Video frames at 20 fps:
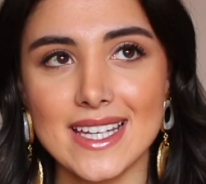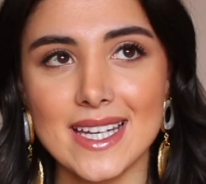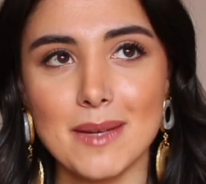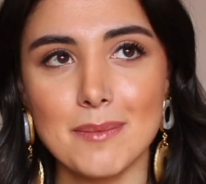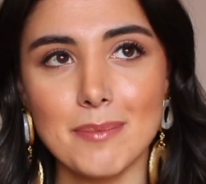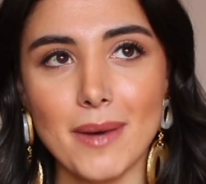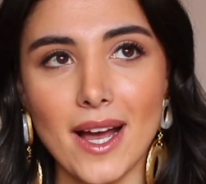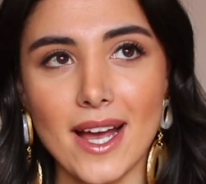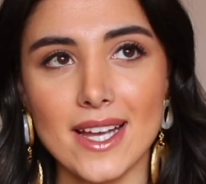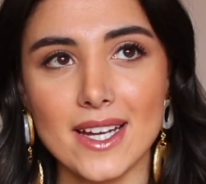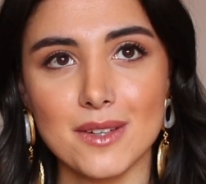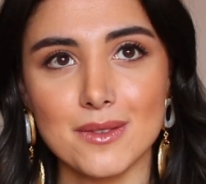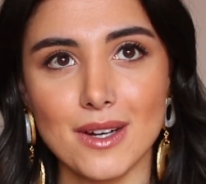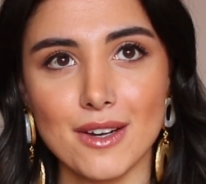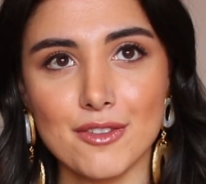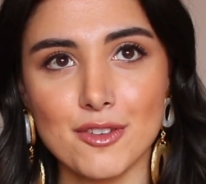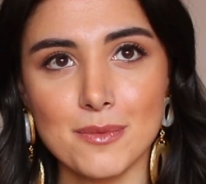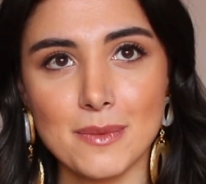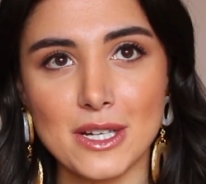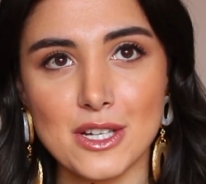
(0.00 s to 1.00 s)
keep buying a
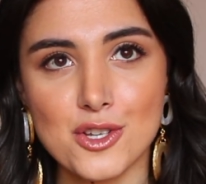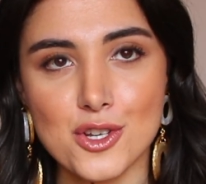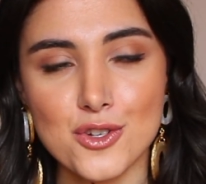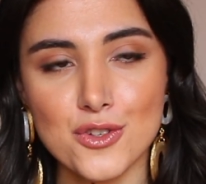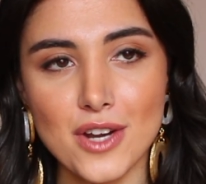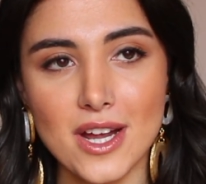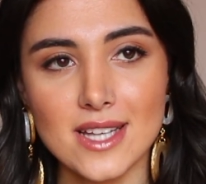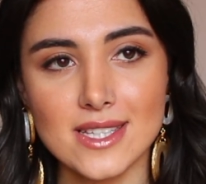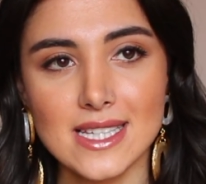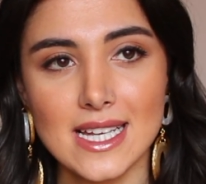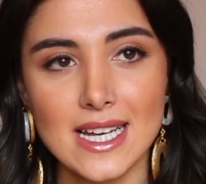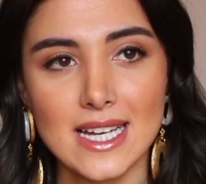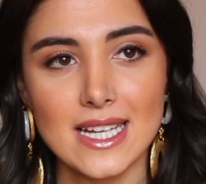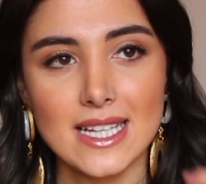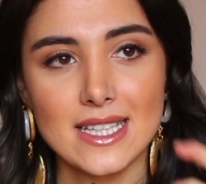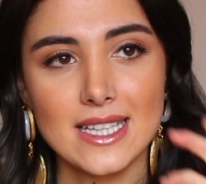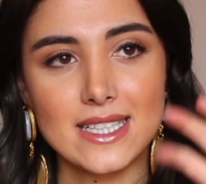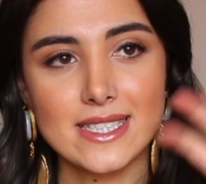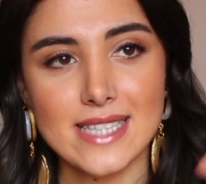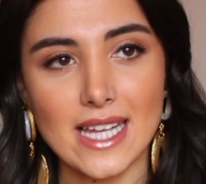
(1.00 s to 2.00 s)
Reformation dress,
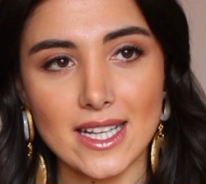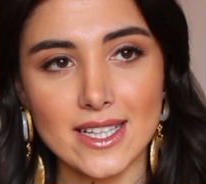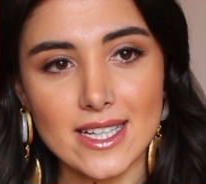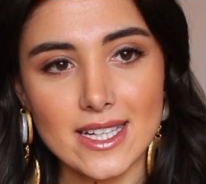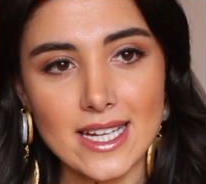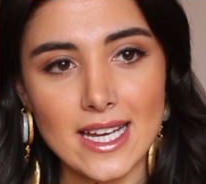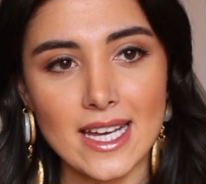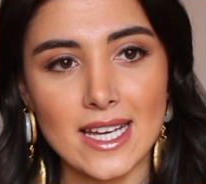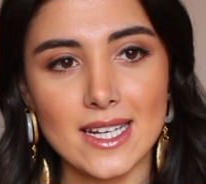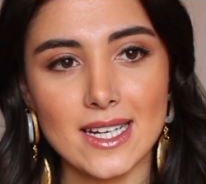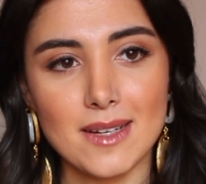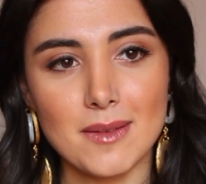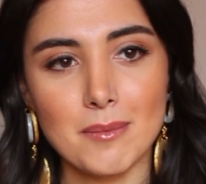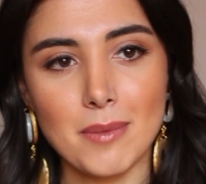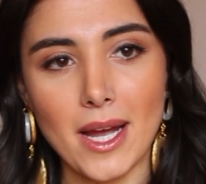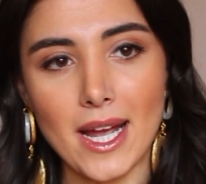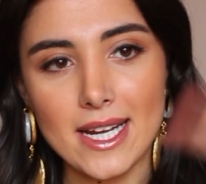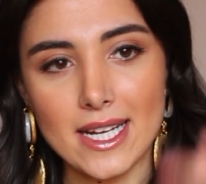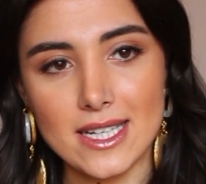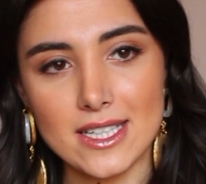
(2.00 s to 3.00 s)
selling it,
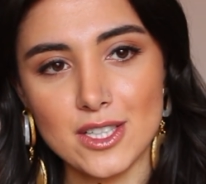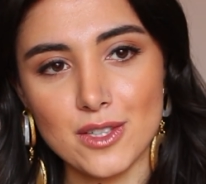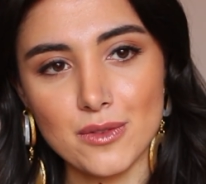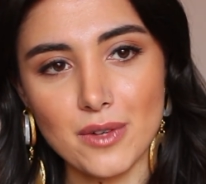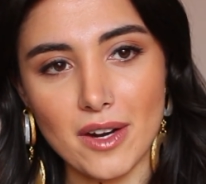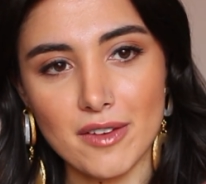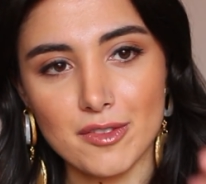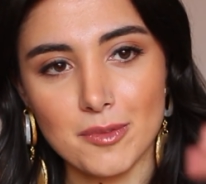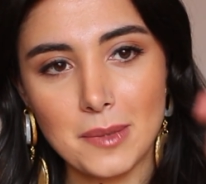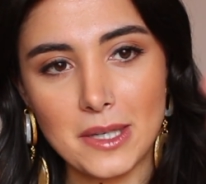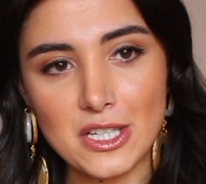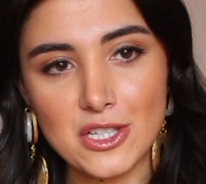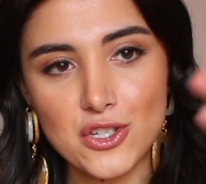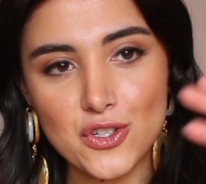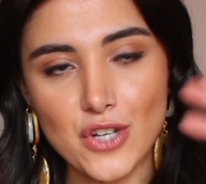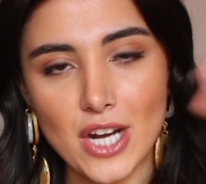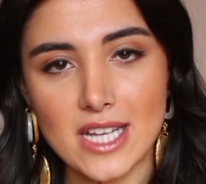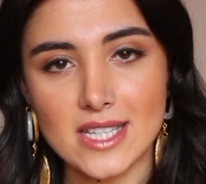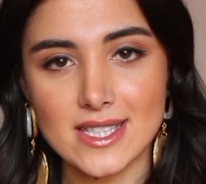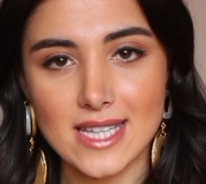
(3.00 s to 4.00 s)
buying a new Reformation
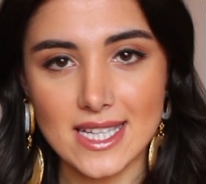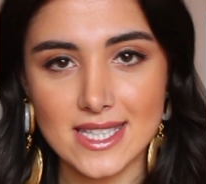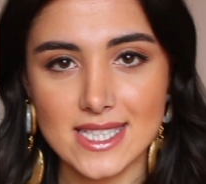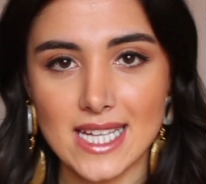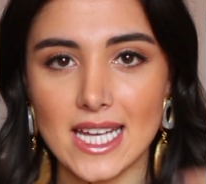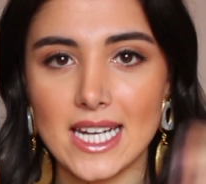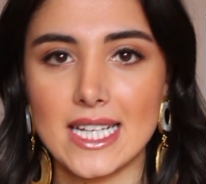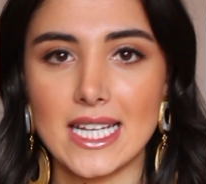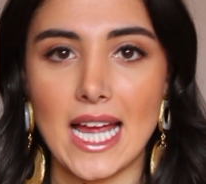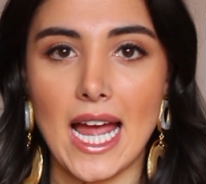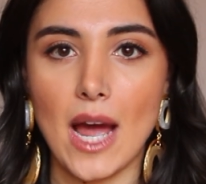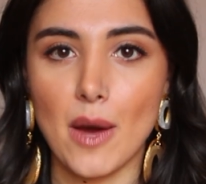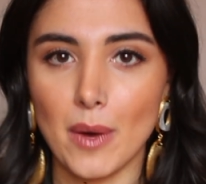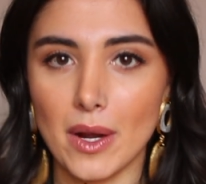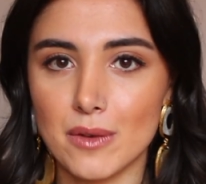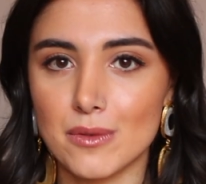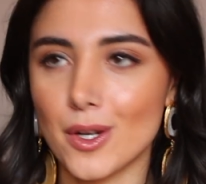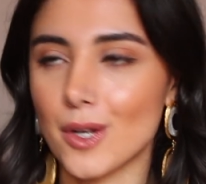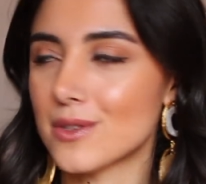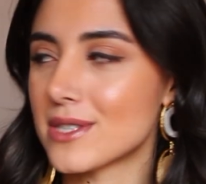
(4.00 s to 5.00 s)
dress. That's kind of how
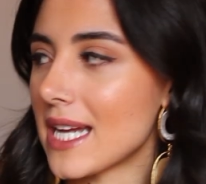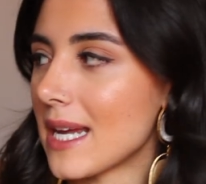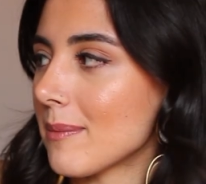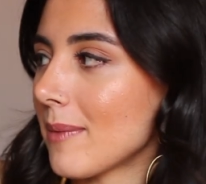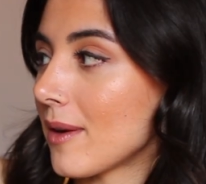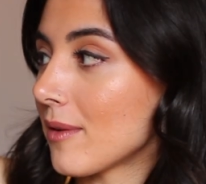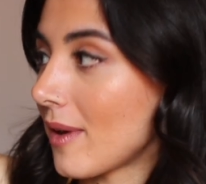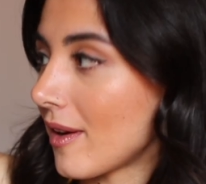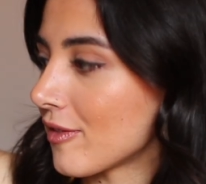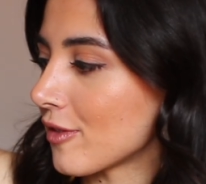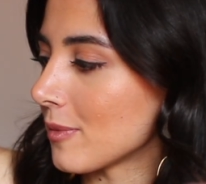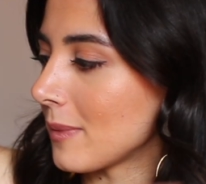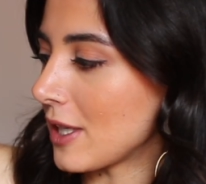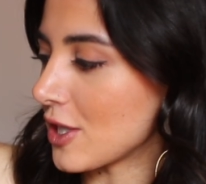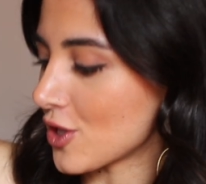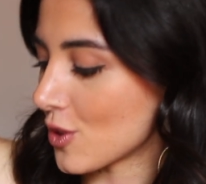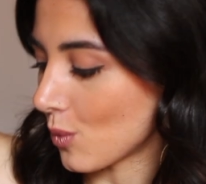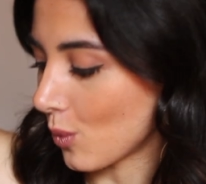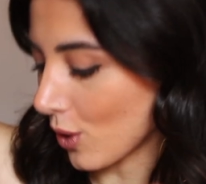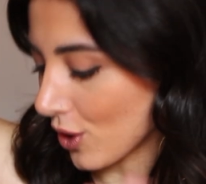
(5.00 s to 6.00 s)
I rotate my
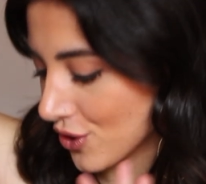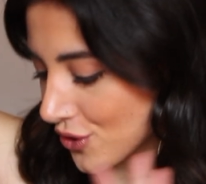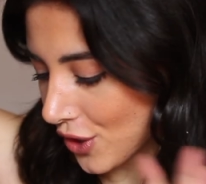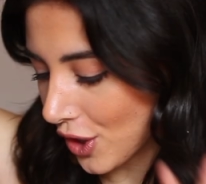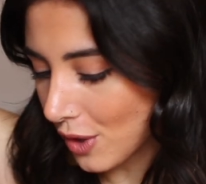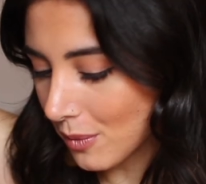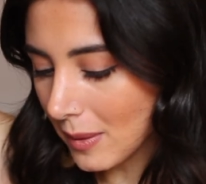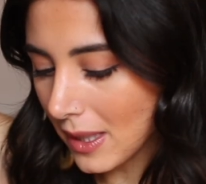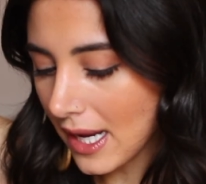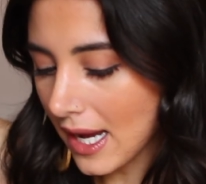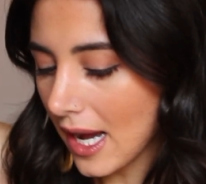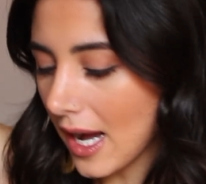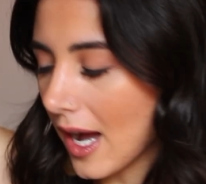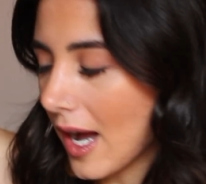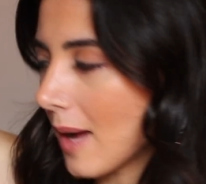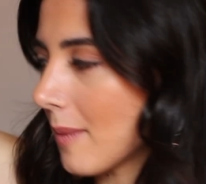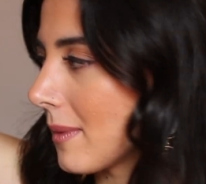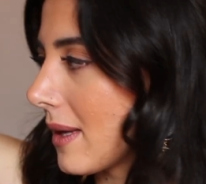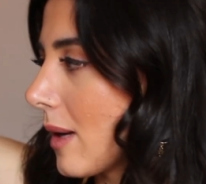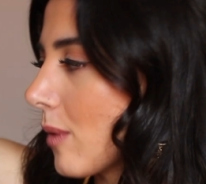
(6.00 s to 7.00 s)
Reformation wardrobe.
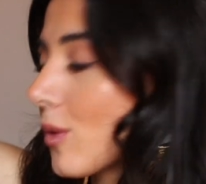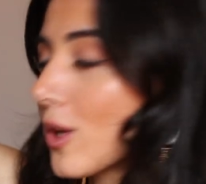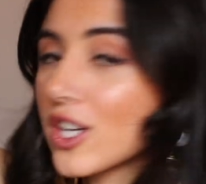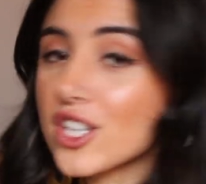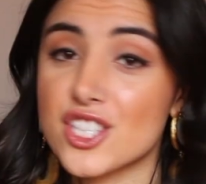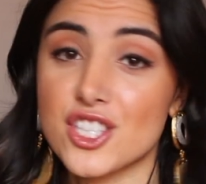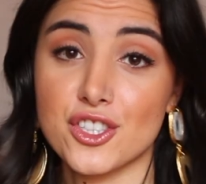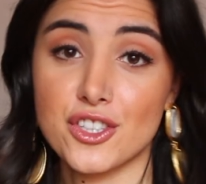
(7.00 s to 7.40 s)
It works